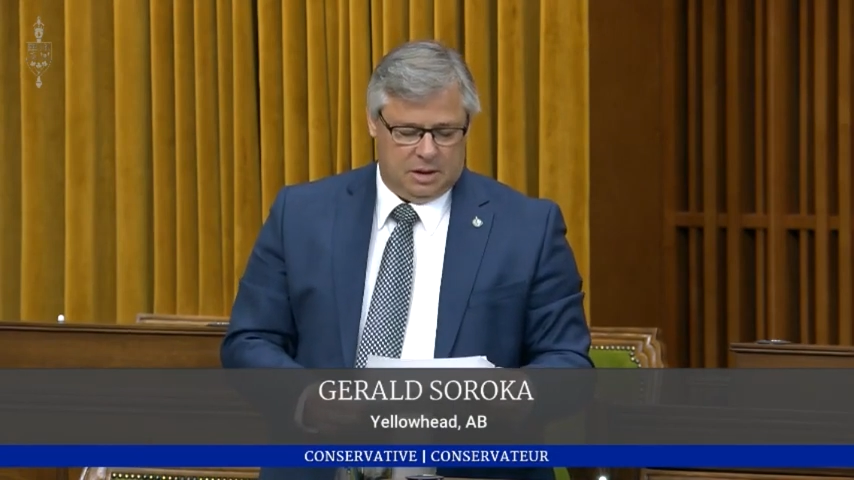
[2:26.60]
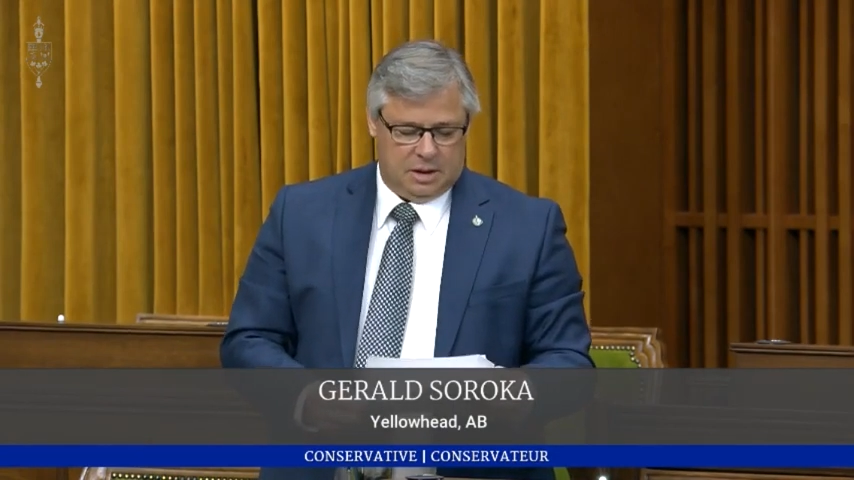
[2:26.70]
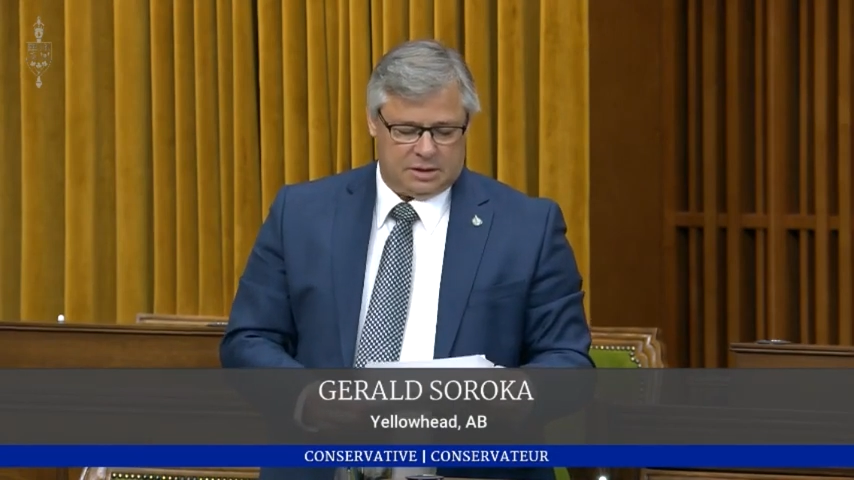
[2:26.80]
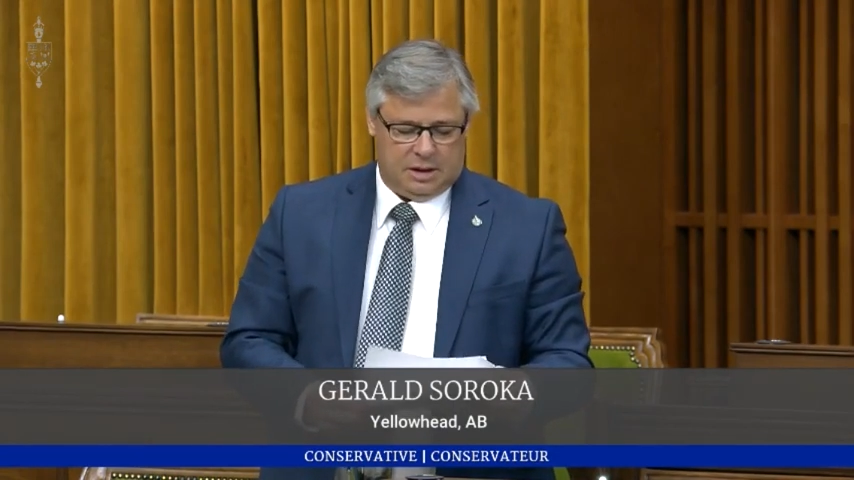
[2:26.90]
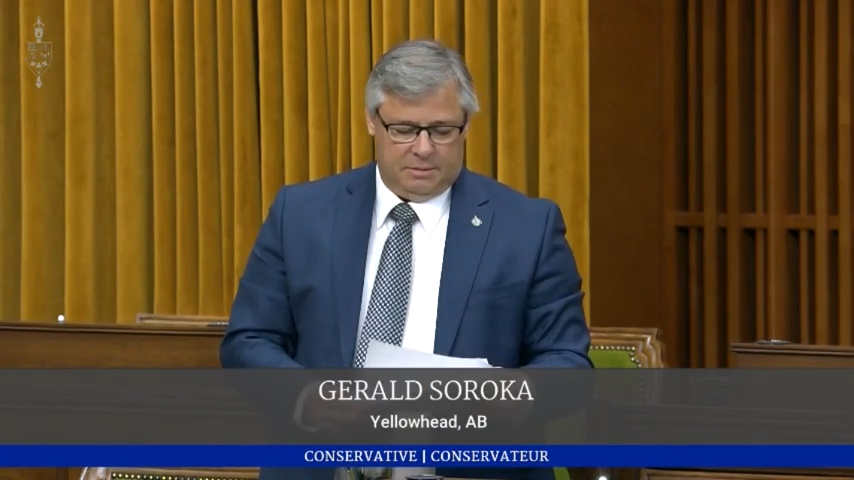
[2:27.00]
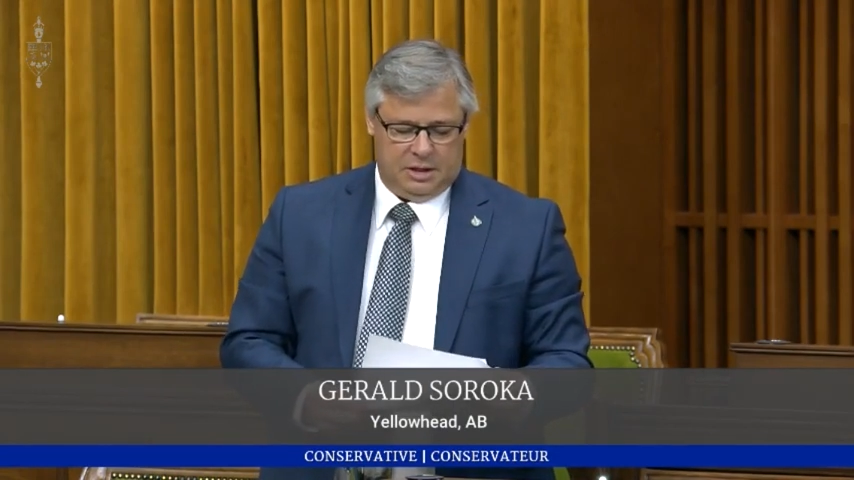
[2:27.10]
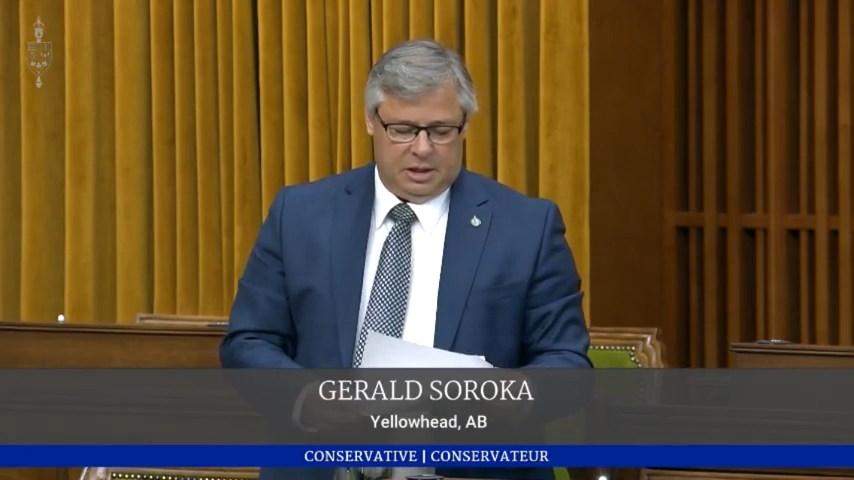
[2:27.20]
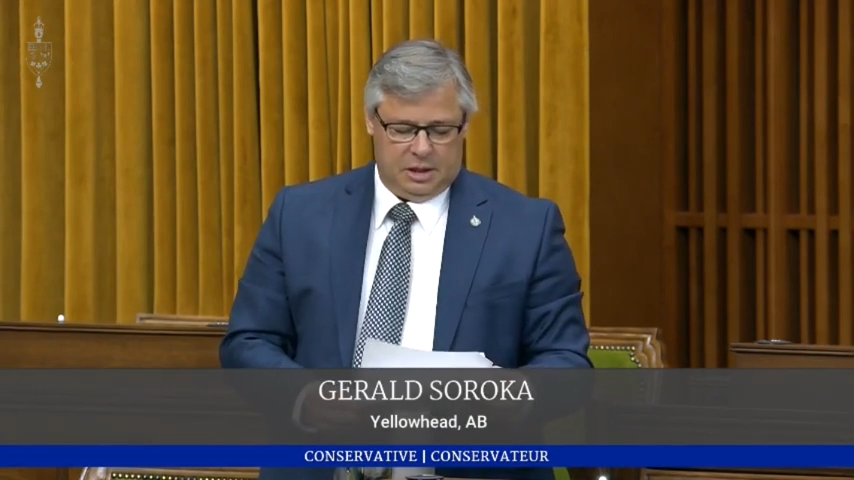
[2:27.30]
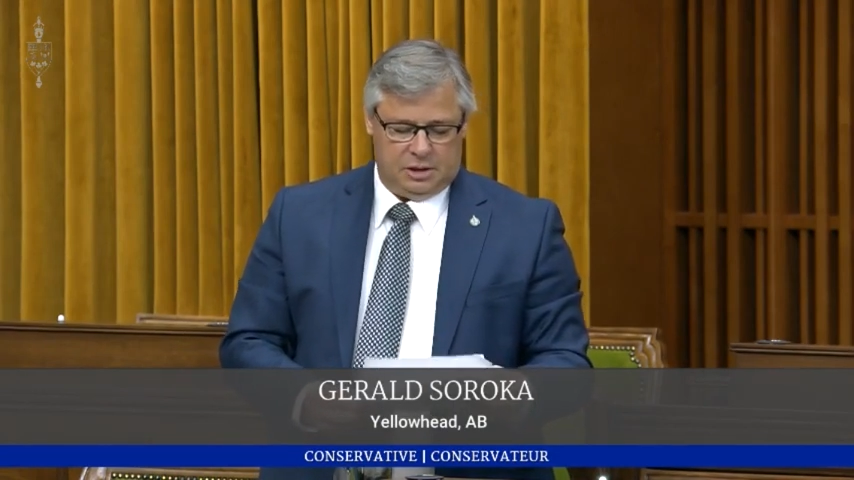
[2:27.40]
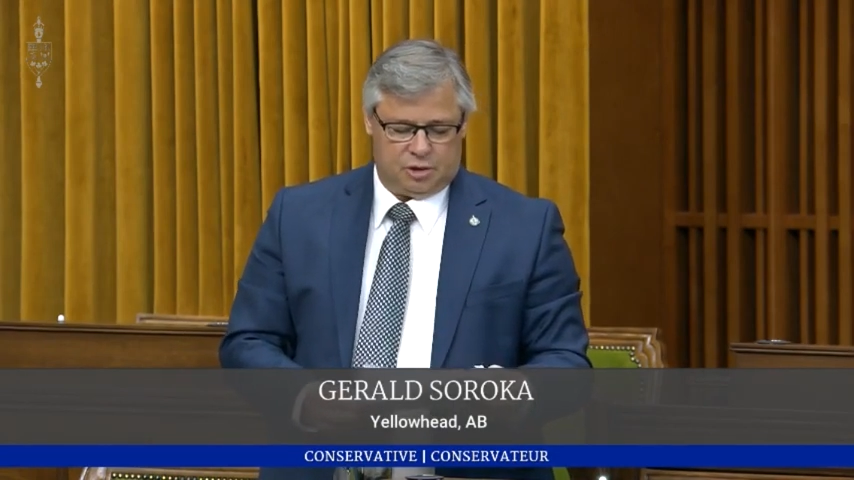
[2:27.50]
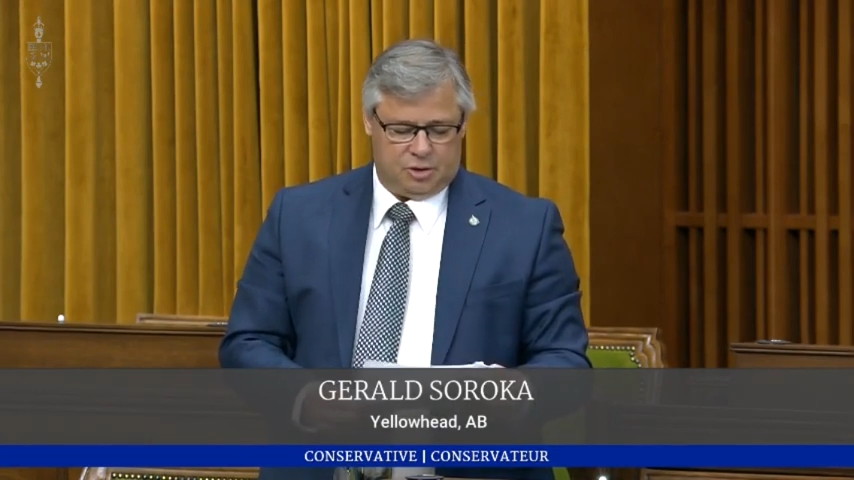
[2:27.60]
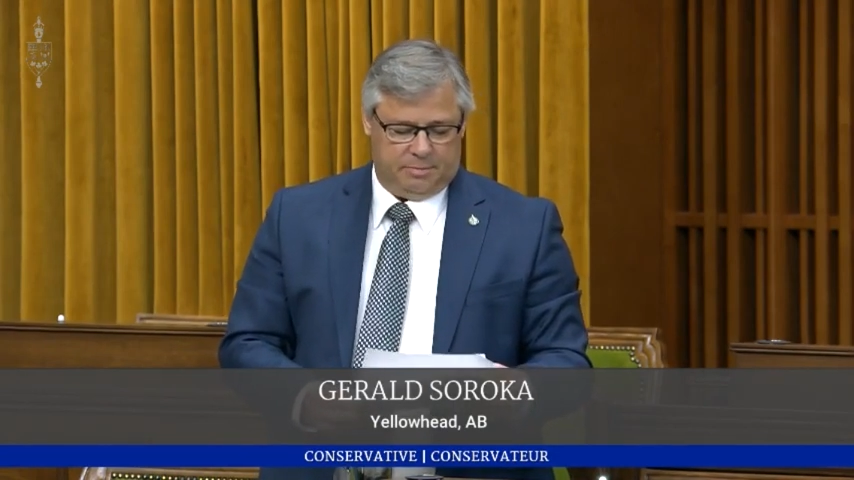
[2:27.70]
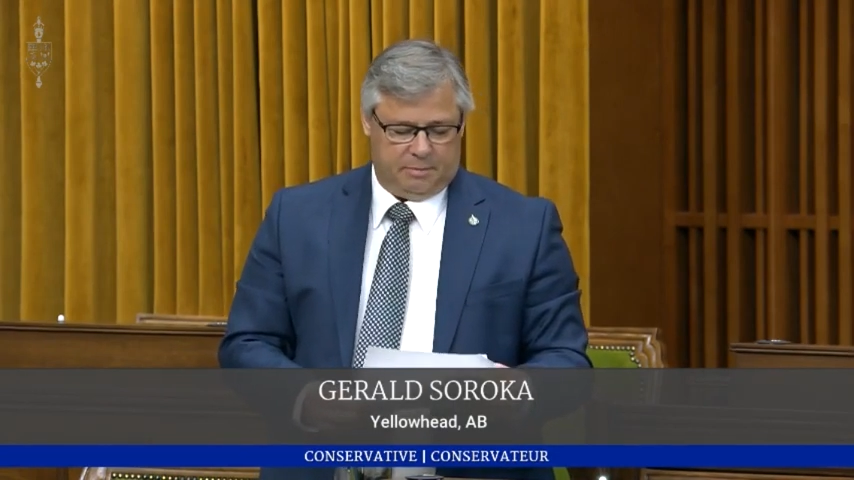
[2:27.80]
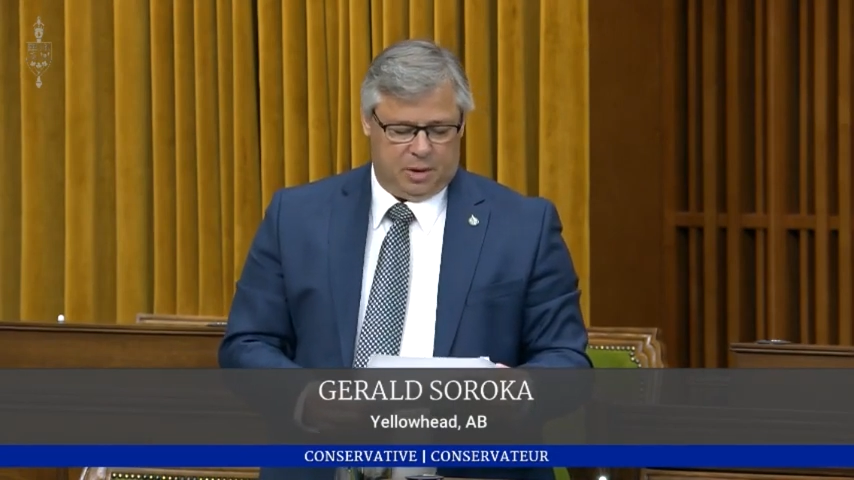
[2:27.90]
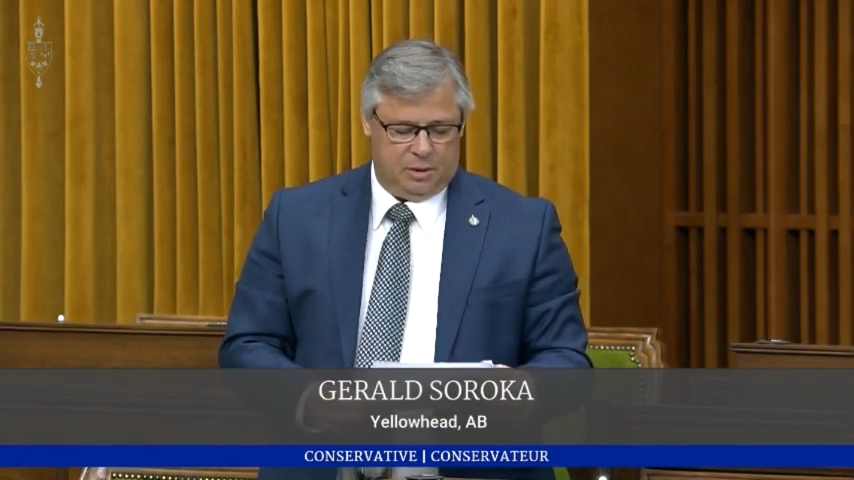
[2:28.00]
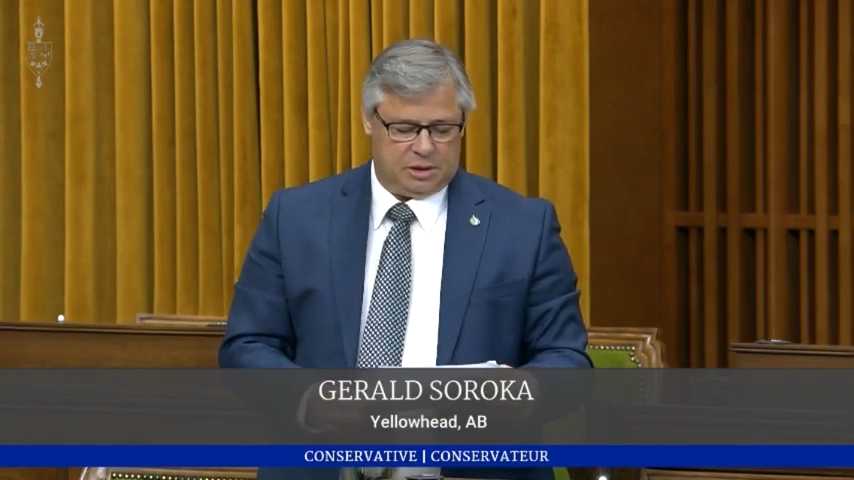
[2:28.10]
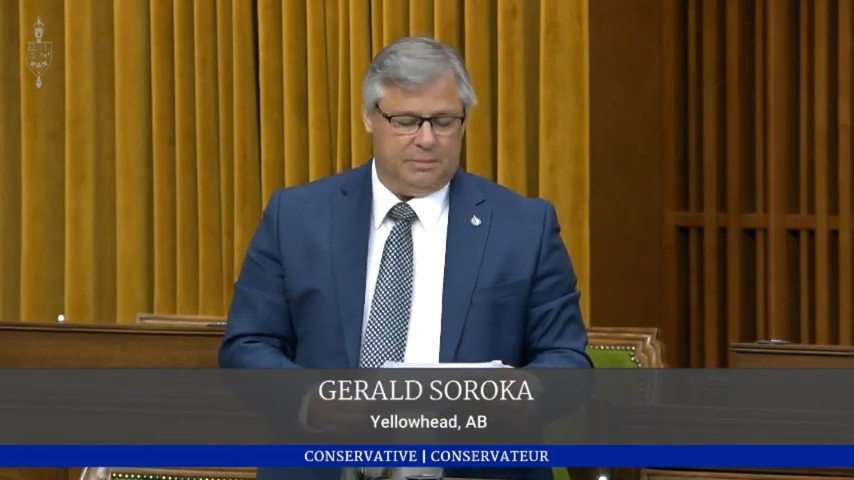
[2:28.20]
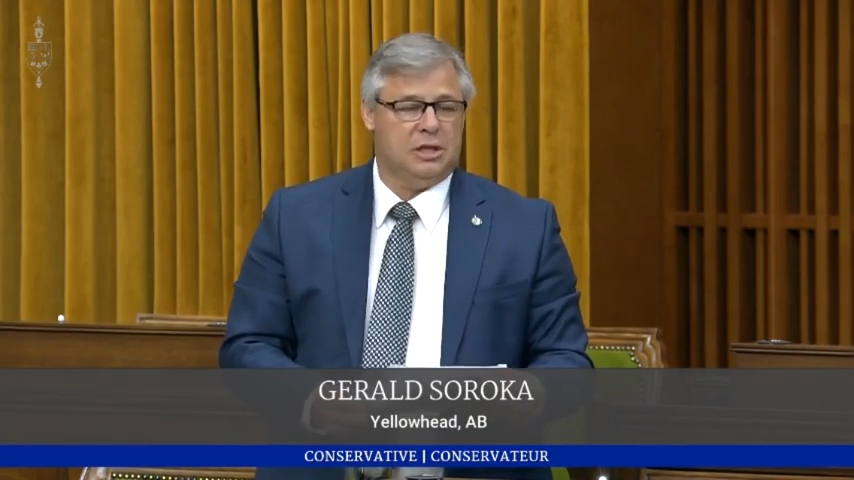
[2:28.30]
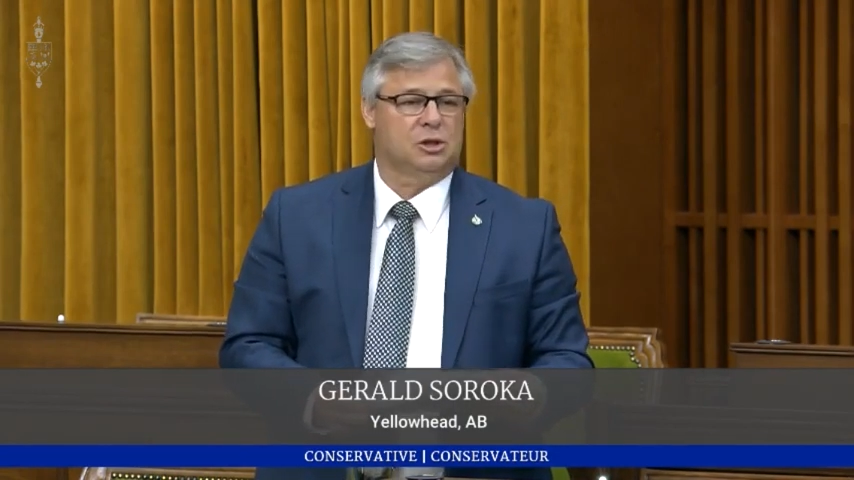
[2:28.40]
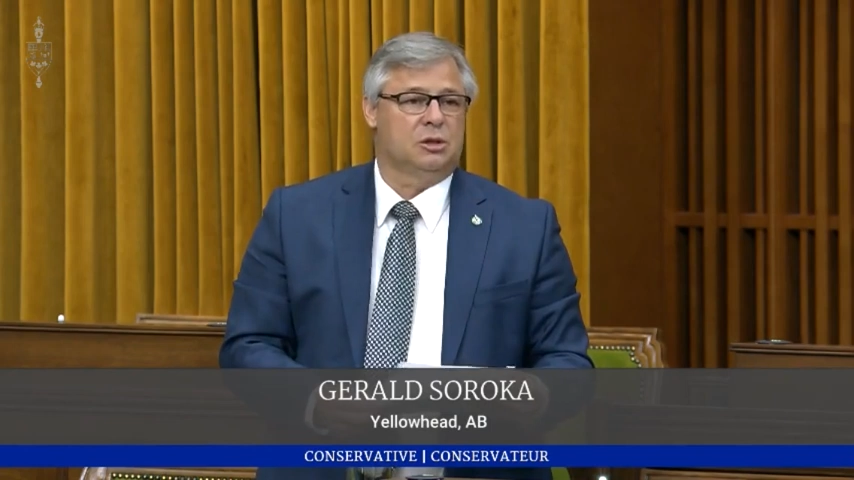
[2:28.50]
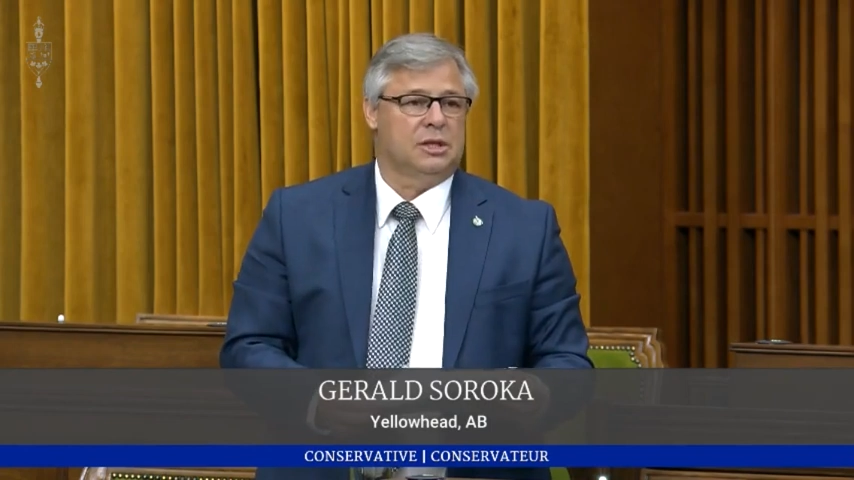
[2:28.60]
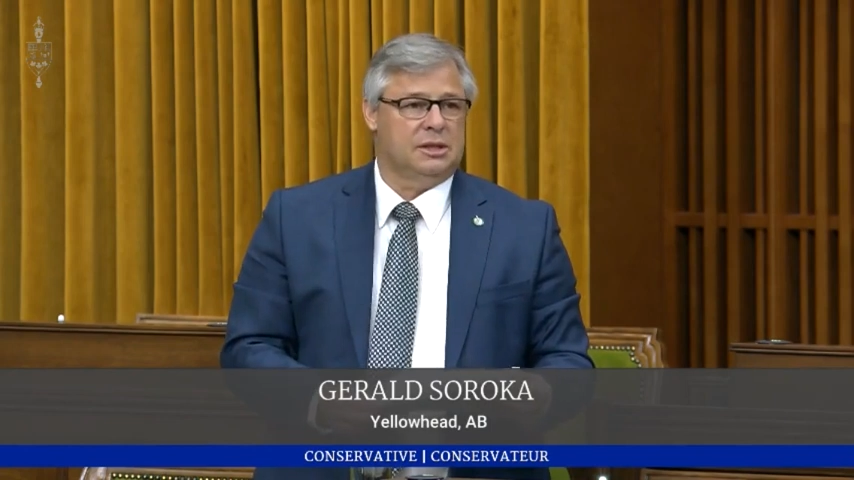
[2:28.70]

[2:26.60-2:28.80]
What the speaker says: Some of the industry proposed measures,